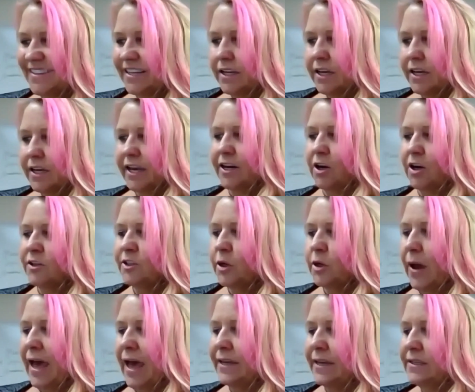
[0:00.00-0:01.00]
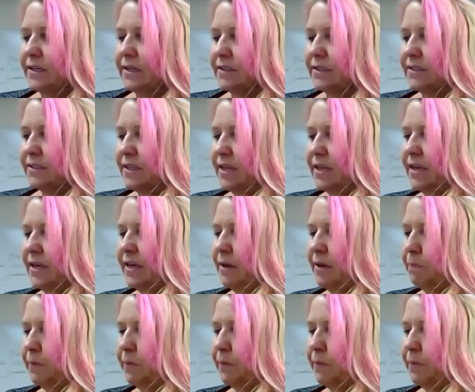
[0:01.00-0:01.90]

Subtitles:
It also adducts the hip